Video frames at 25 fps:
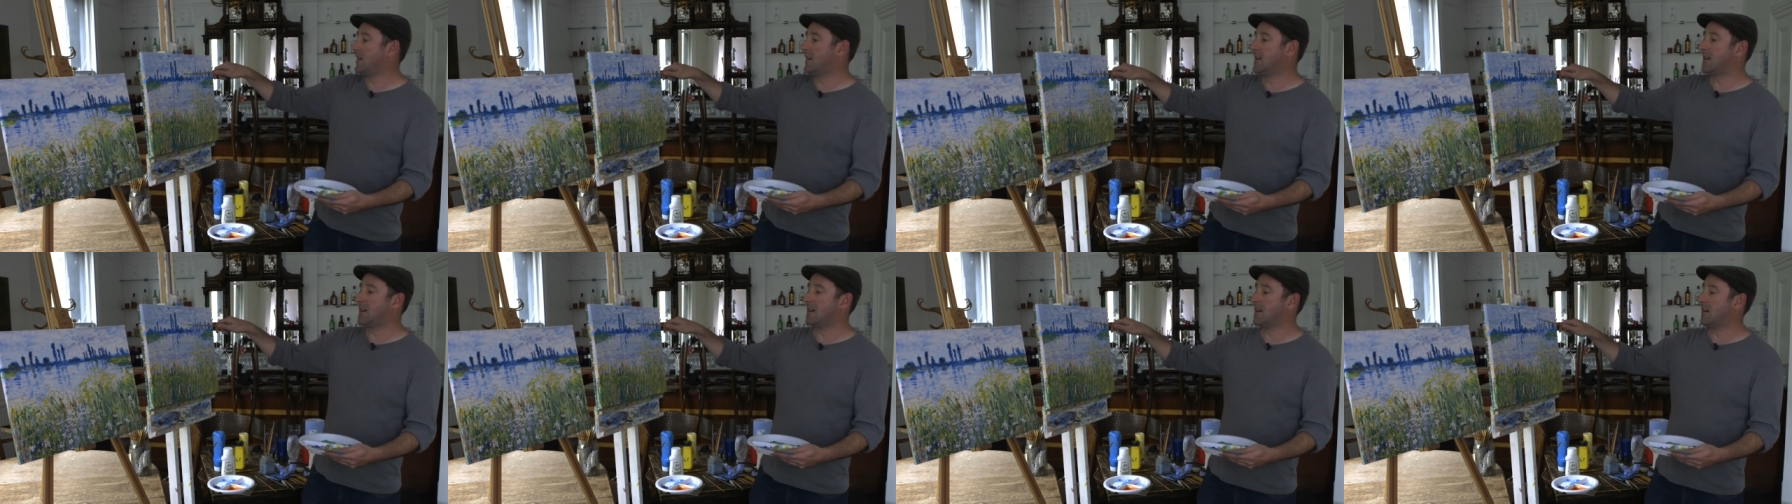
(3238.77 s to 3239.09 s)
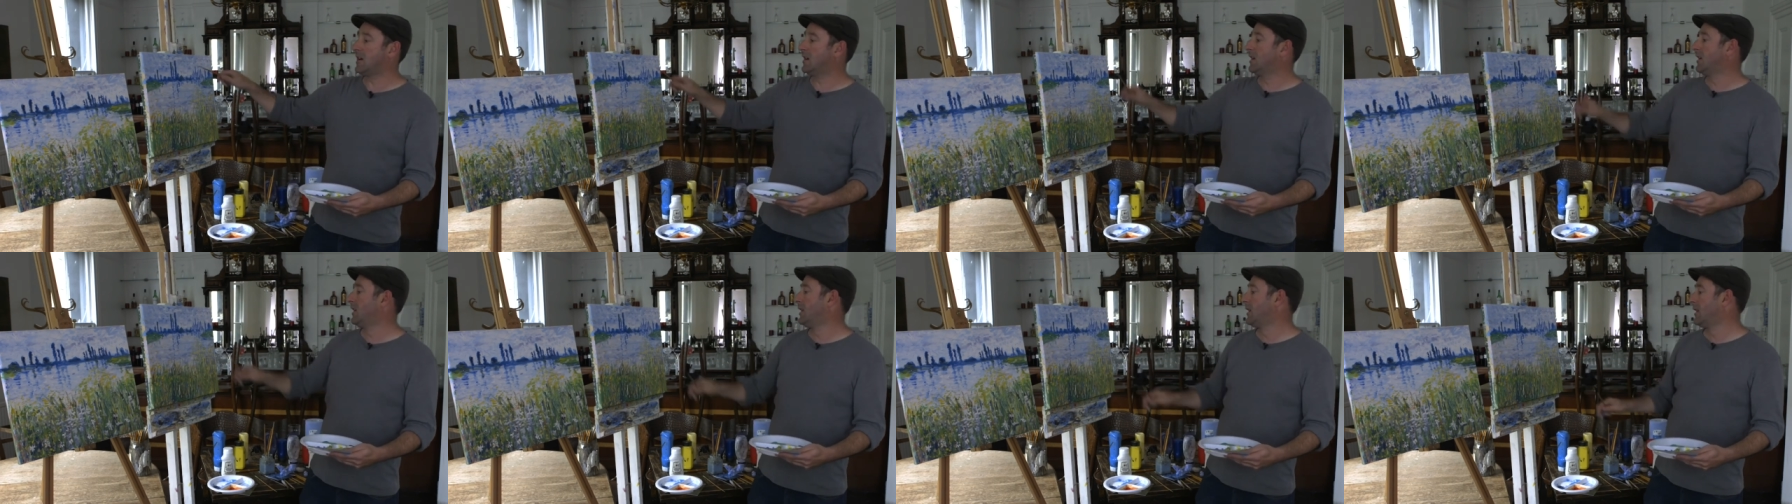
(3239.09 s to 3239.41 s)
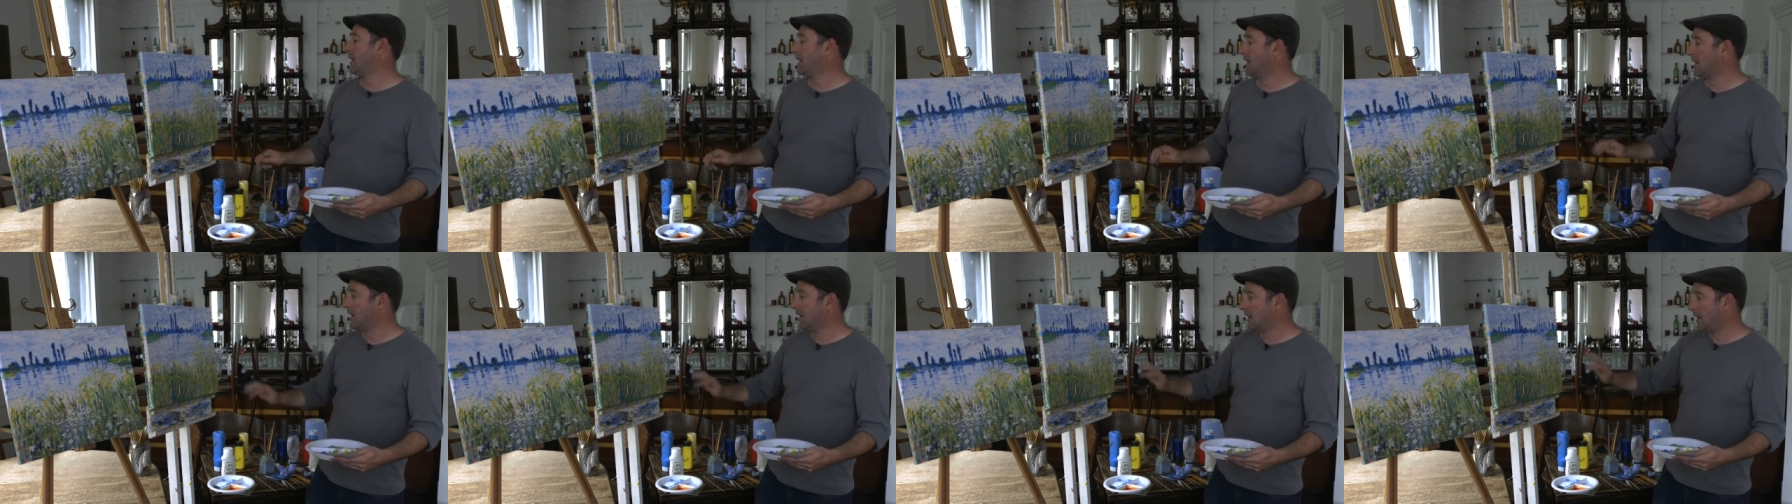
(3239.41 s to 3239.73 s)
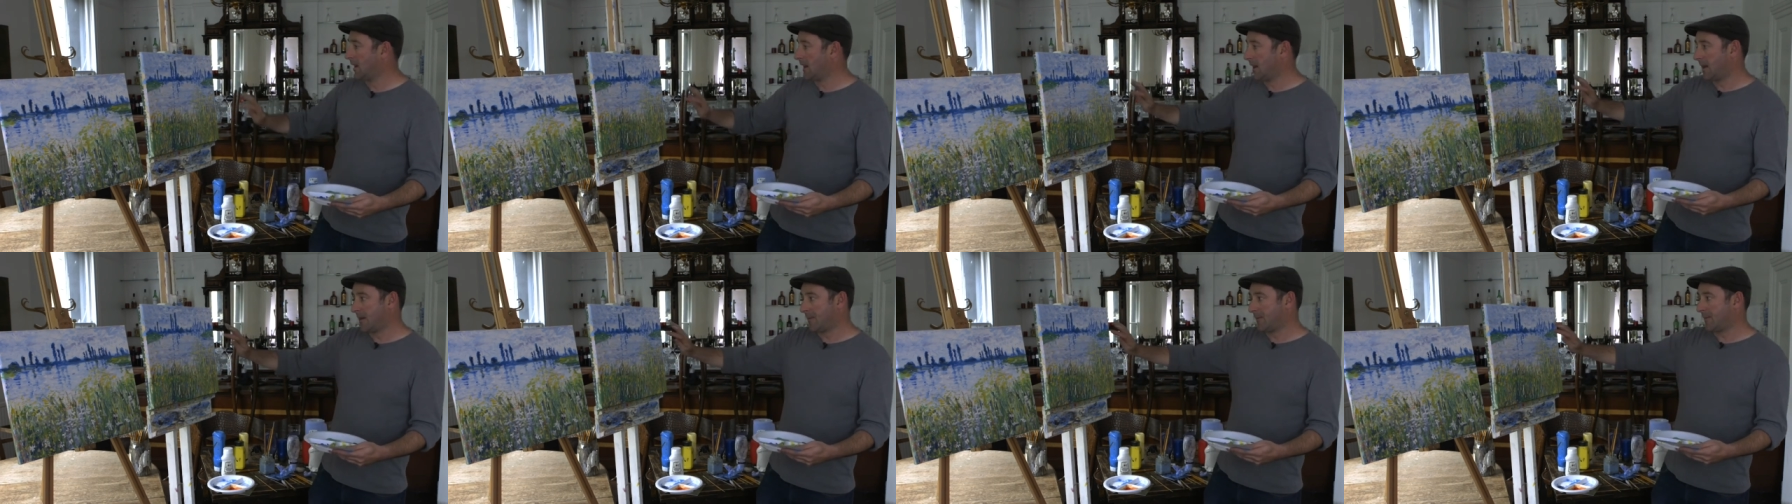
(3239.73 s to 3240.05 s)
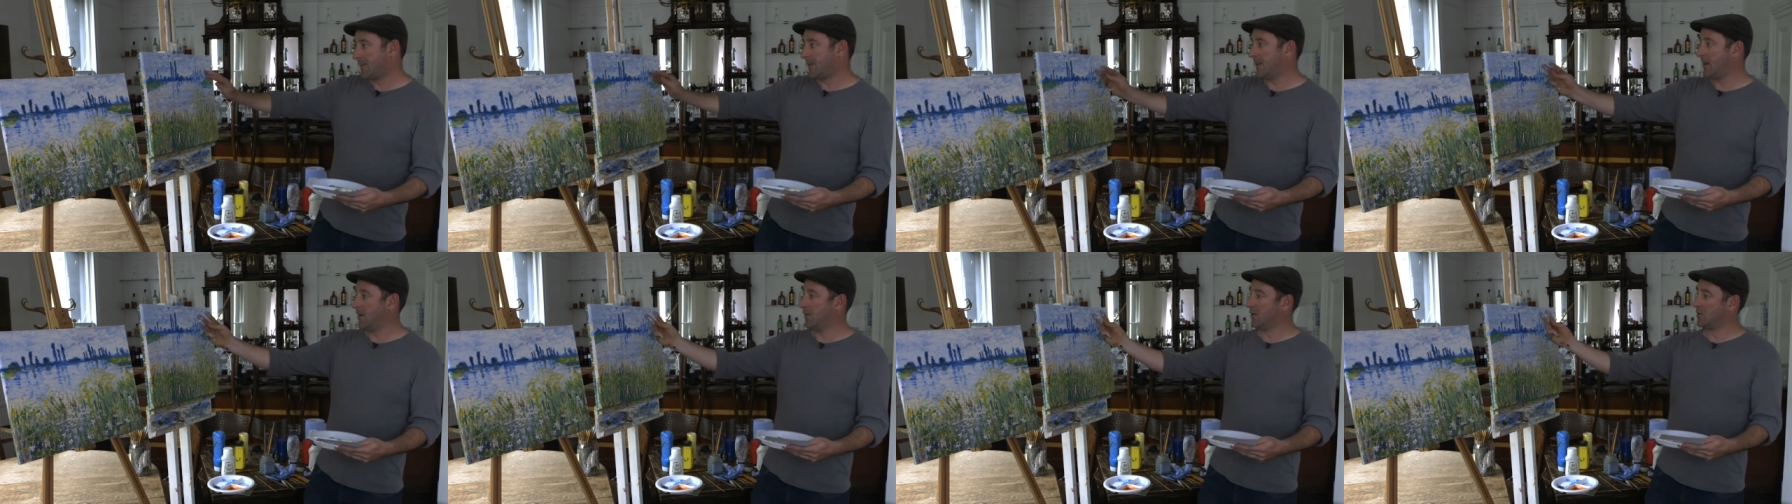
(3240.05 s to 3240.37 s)
here,
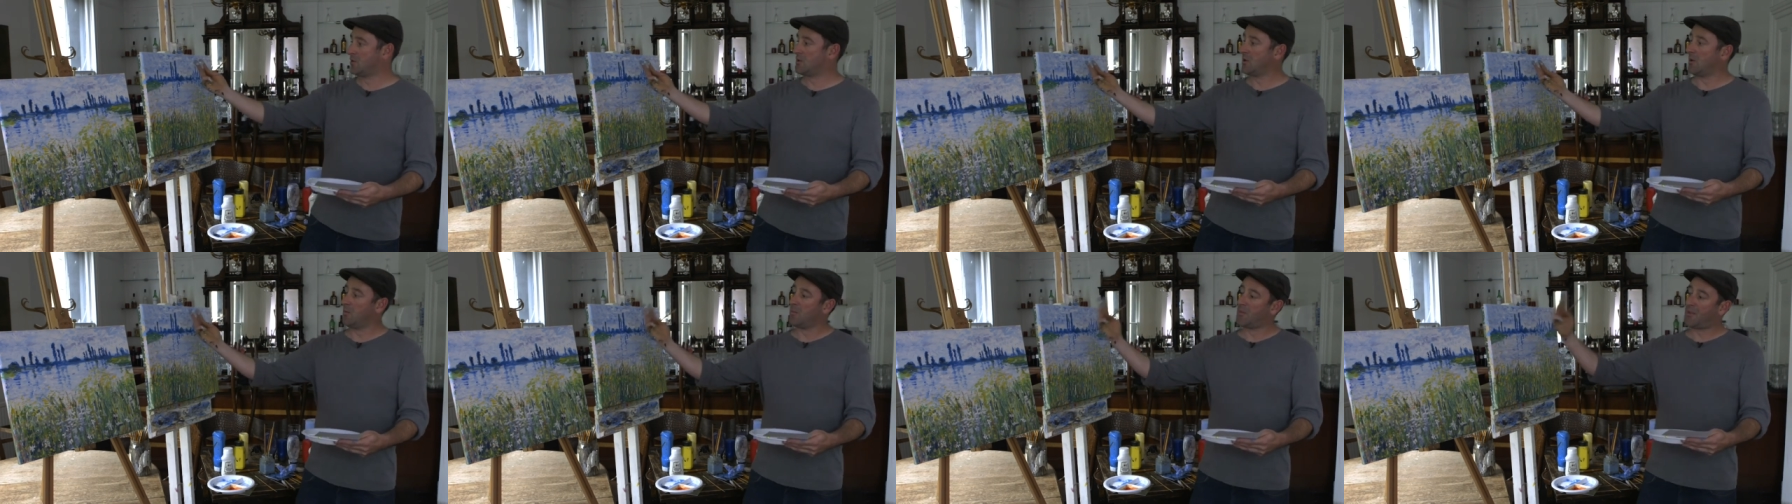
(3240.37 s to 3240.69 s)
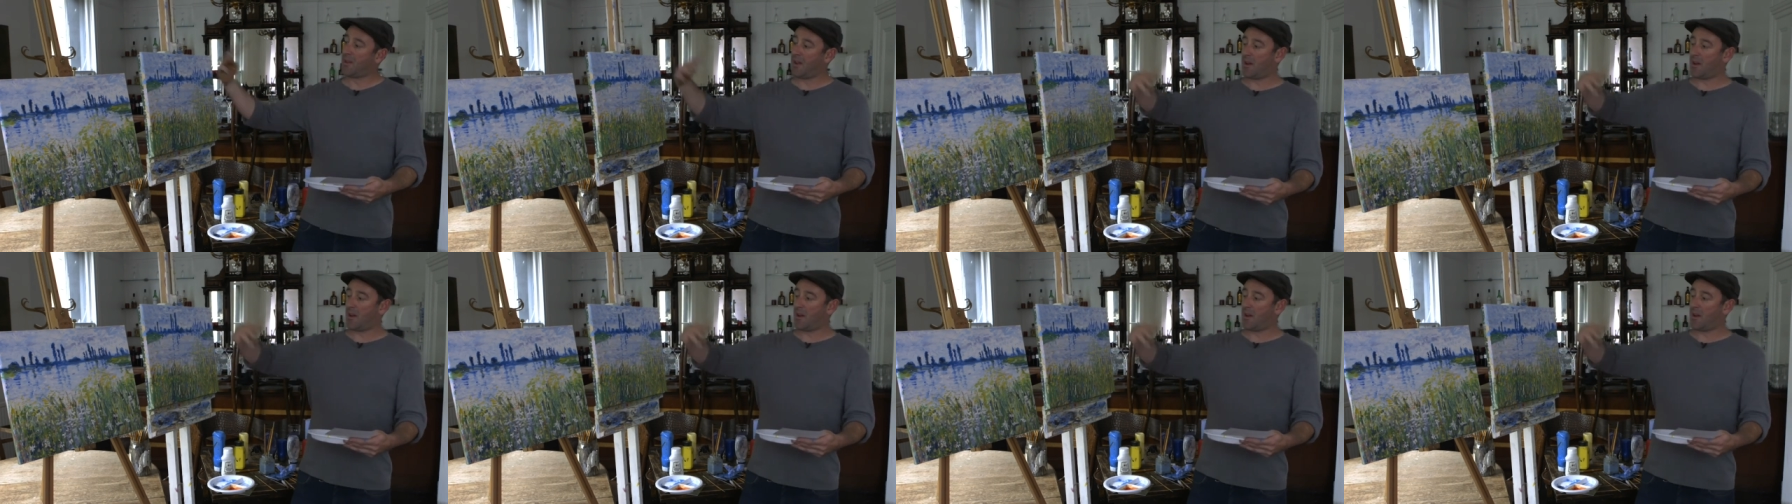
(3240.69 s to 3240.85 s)
it would jump